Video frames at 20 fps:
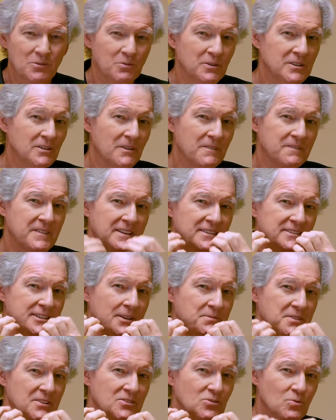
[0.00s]
we don't think
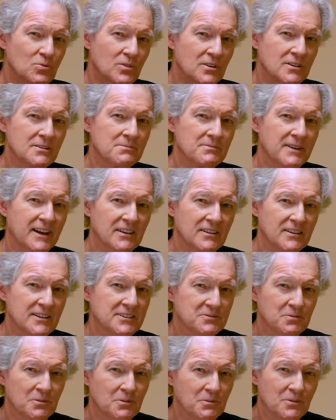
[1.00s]
something's wrong by
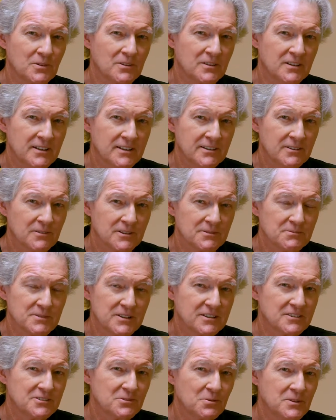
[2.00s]
lunch when we're hungry
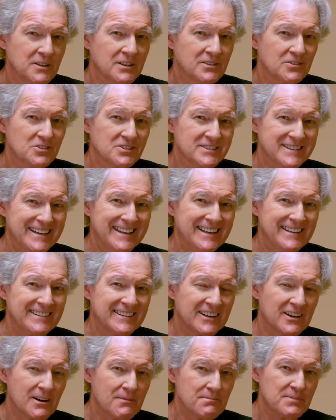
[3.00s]
because we understand
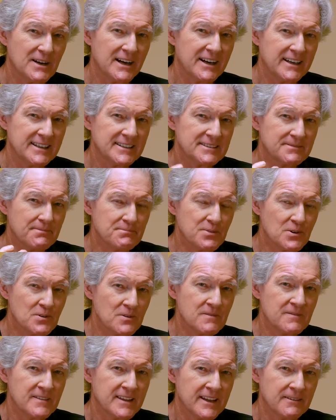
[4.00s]
that our bodies
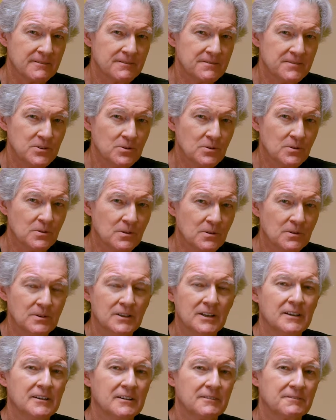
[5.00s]
burn that
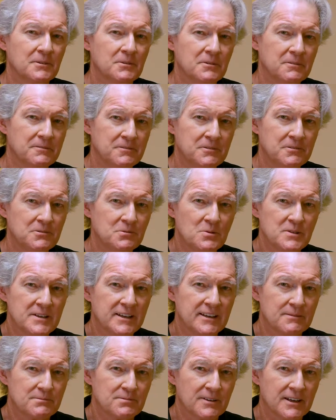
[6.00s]
fuel from the food we
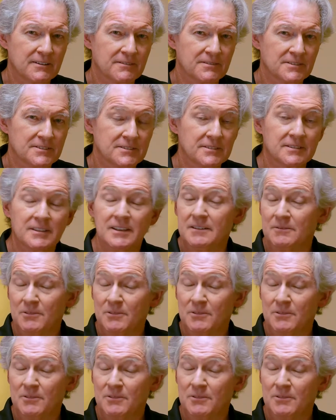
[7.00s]
ate at breakfast.